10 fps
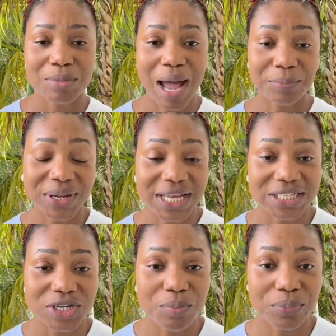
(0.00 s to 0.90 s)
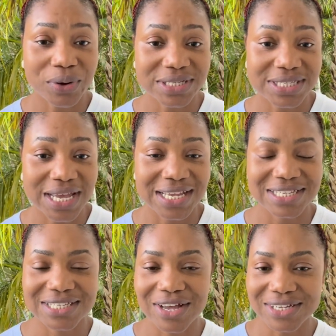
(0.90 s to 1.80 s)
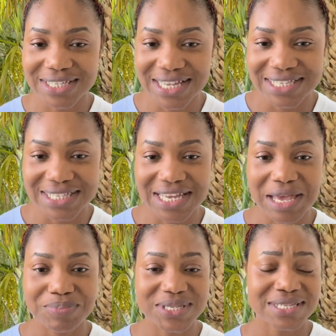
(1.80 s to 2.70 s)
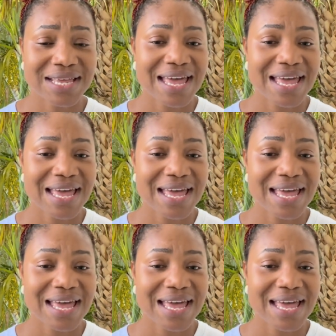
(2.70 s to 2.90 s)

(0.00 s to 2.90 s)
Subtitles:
application process, success tips,